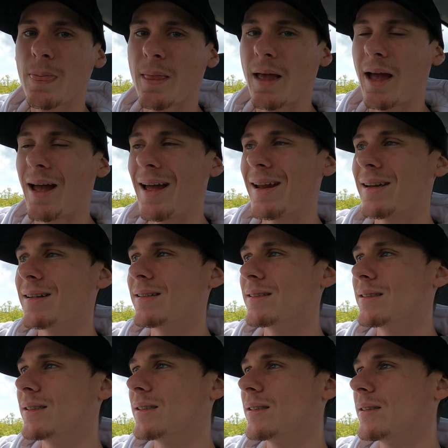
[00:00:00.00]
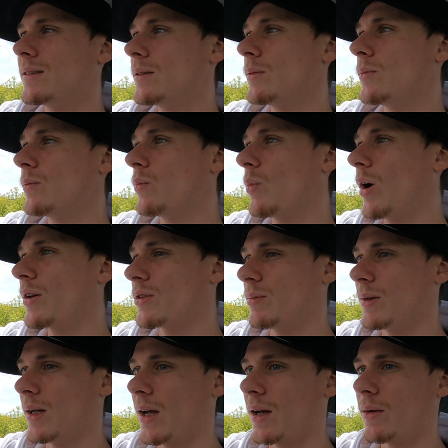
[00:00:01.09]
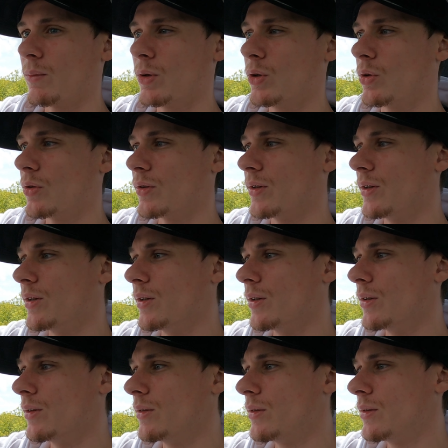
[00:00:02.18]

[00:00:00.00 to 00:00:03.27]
and what else do we get? We got the,